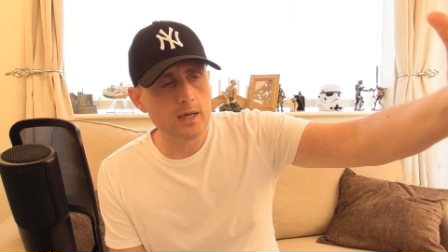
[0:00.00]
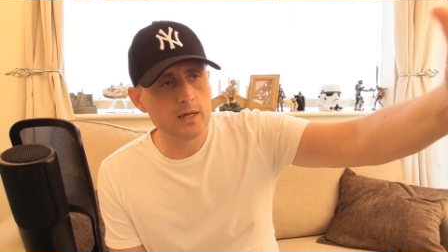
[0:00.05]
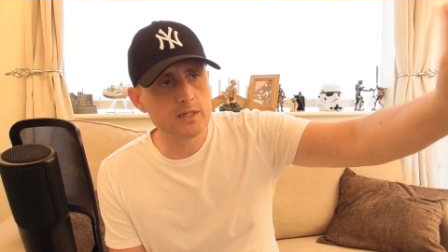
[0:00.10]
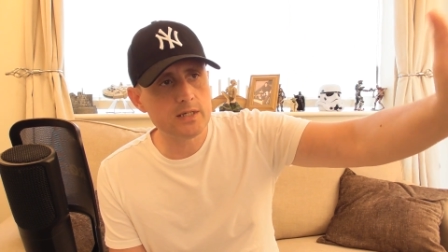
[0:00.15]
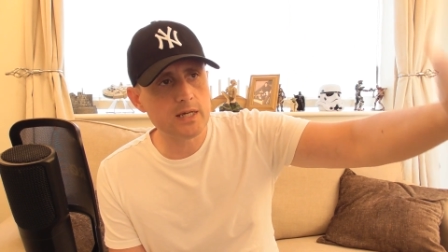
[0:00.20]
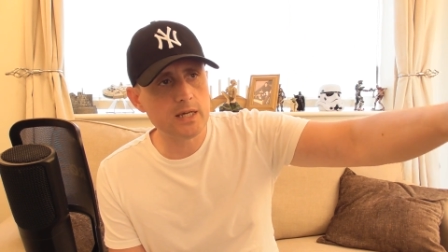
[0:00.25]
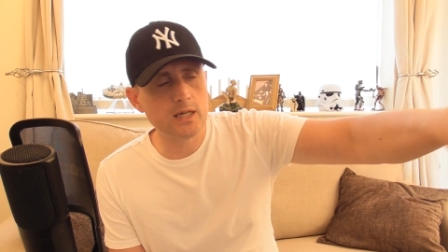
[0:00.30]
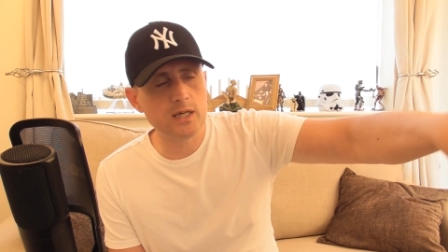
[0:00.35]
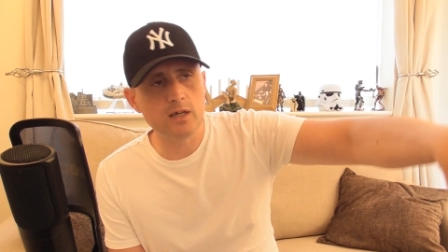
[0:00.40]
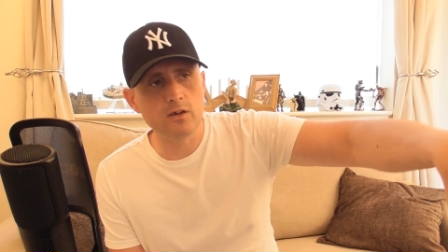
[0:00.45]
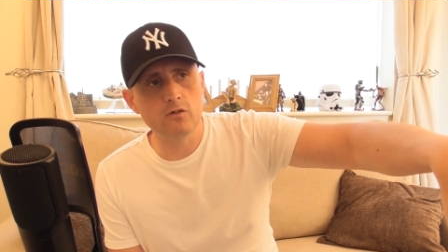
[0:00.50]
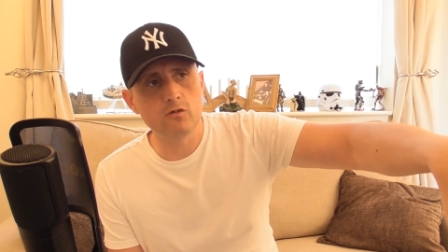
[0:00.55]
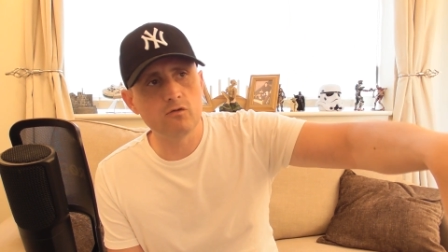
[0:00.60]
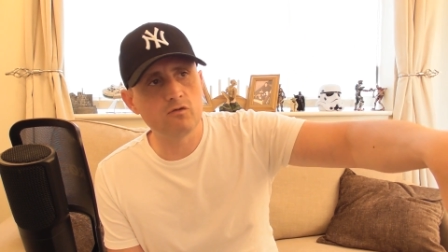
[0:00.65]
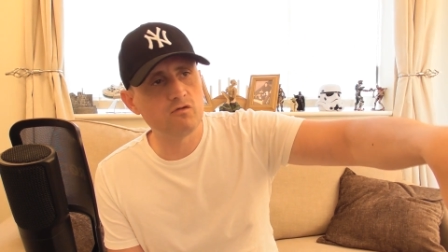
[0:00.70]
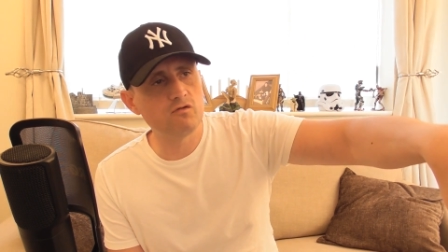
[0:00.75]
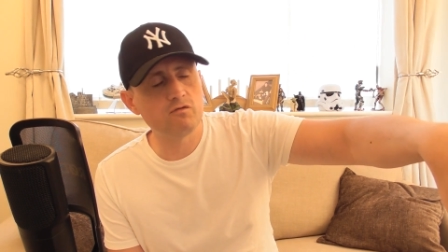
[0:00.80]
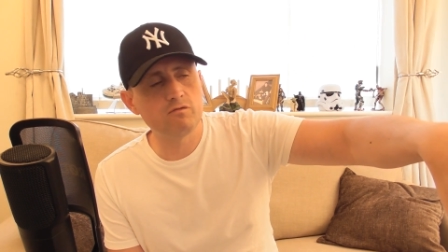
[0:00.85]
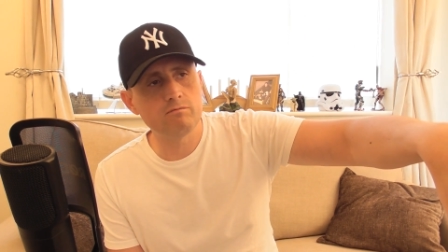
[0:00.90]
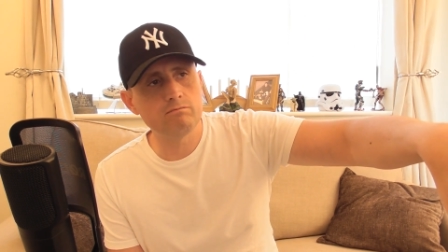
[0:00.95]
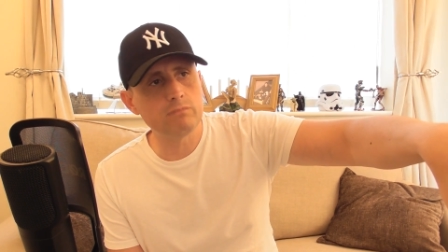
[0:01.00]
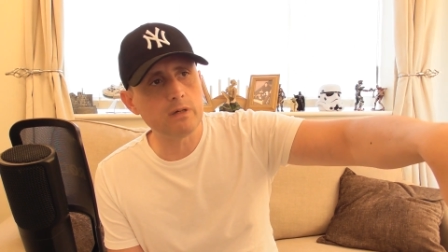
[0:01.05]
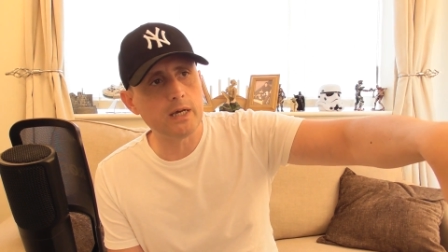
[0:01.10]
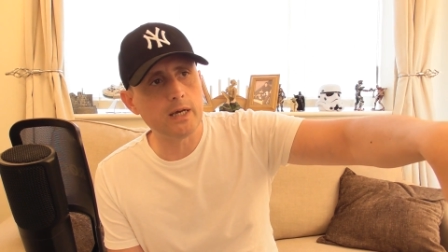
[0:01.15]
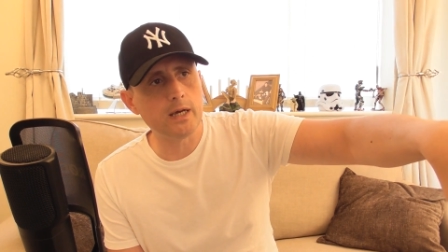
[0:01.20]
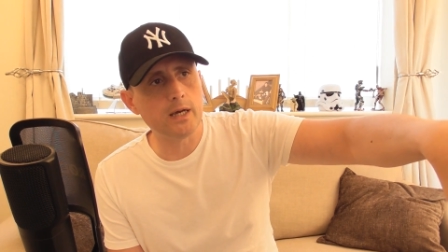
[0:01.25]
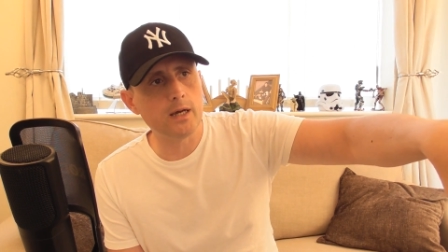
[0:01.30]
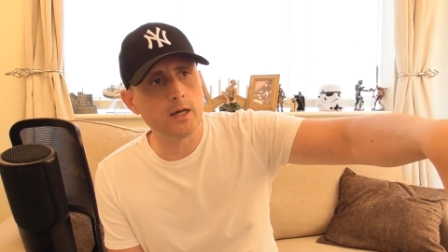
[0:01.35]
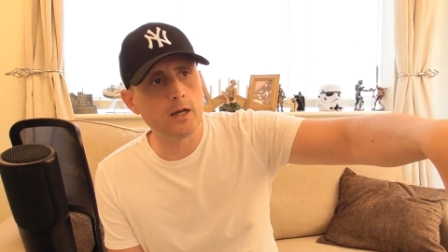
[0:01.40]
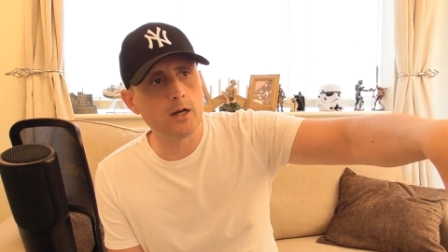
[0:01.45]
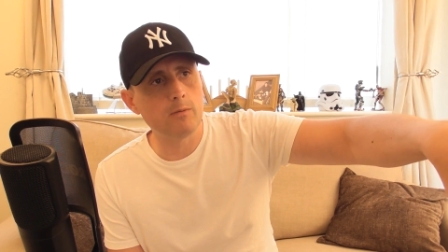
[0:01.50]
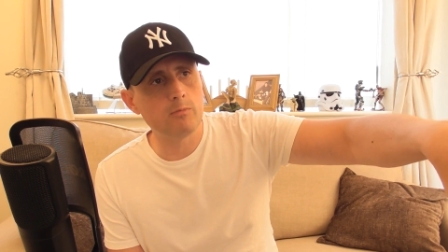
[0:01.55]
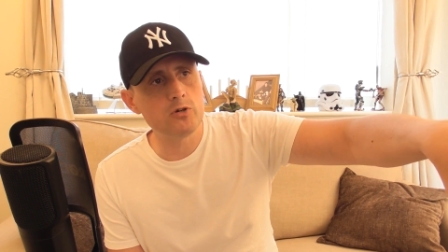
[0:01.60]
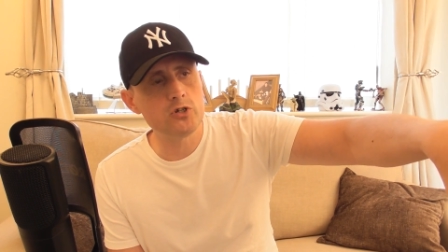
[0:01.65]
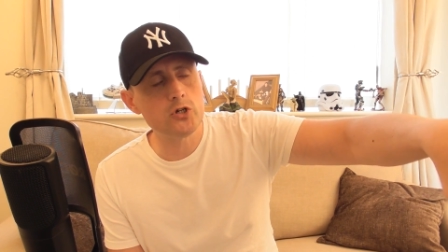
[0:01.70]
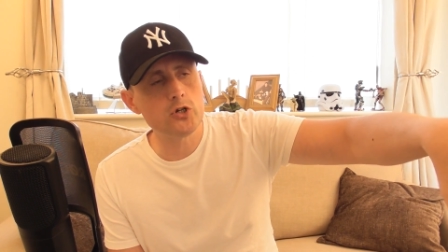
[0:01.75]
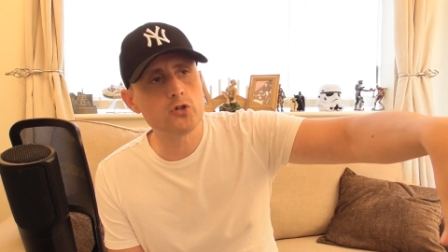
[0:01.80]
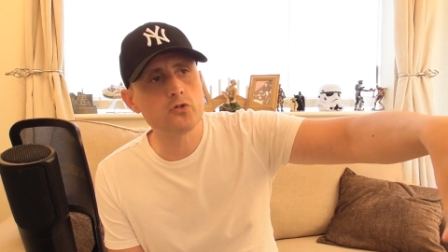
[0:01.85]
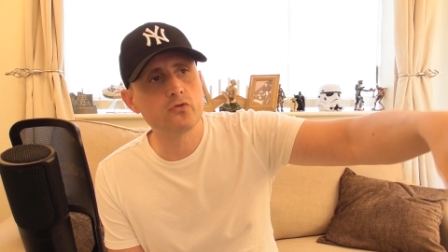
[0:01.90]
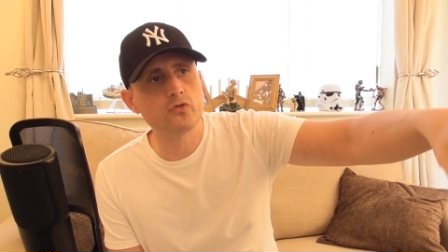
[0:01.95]
executive
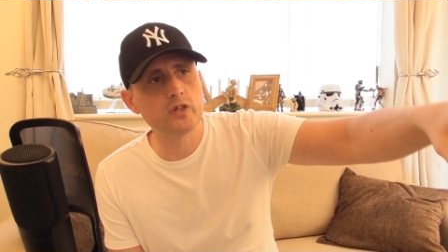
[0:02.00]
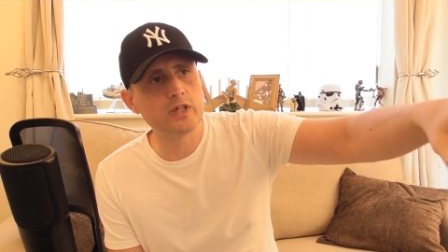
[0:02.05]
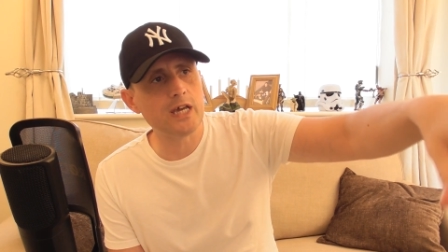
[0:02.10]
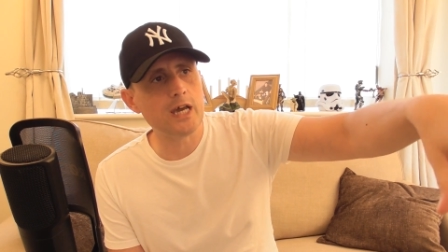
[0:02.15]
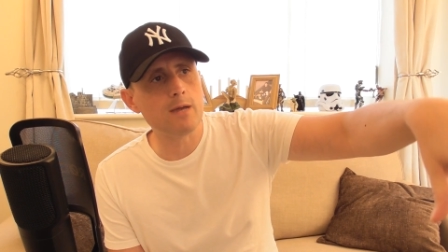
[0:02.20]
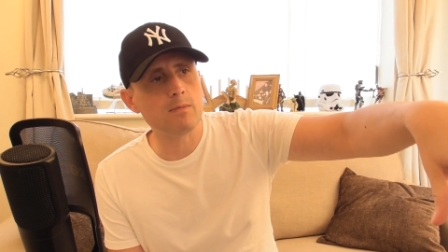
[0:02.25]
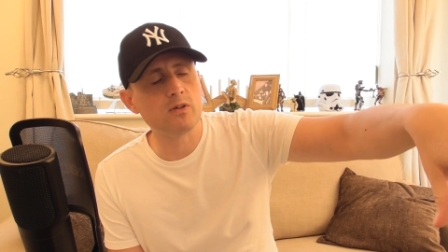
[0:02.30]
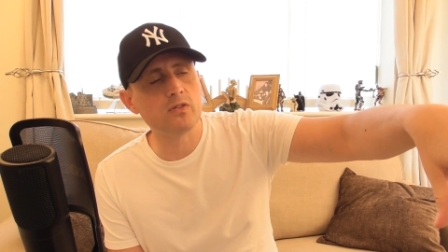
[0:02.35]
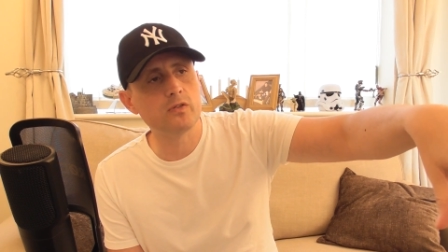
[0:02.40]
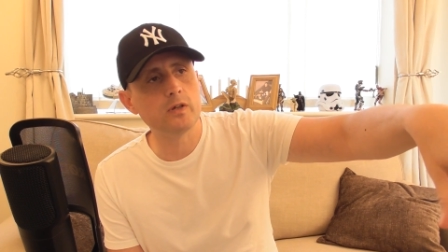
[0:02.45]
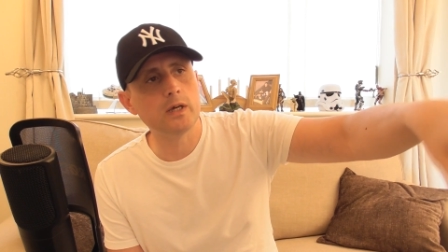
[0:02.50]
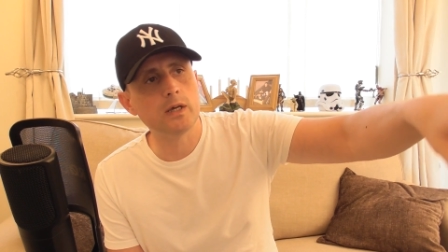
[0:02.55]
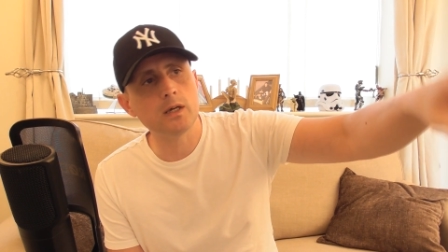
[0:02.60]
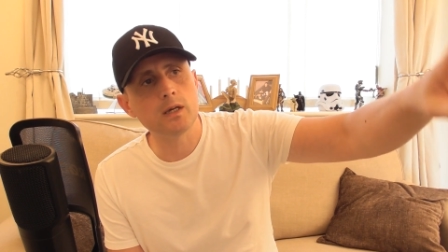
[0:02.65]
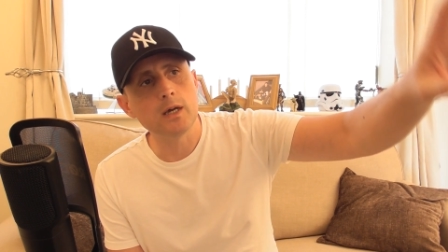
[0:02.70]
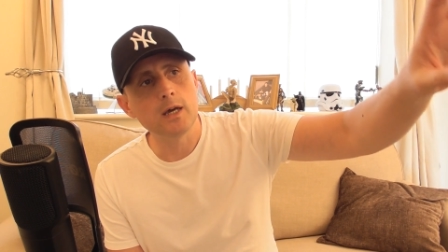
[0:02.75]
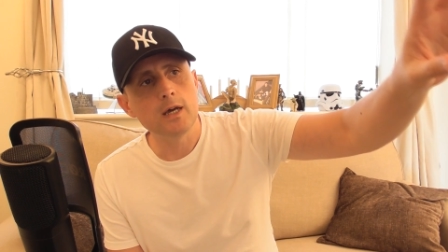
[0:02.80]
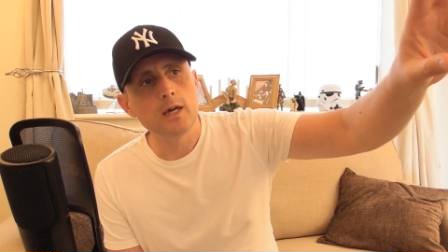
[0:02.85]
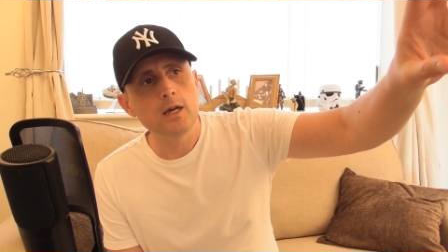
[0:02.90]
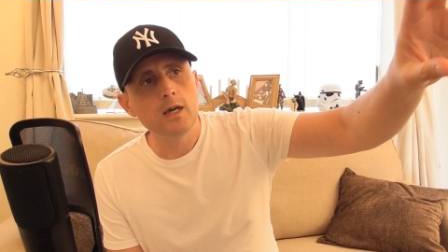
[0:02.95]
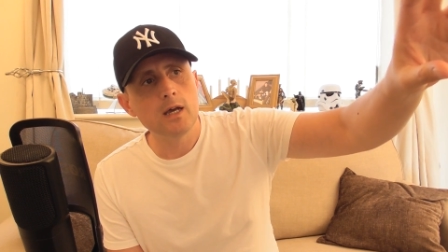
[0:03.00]
producer of the game, I think,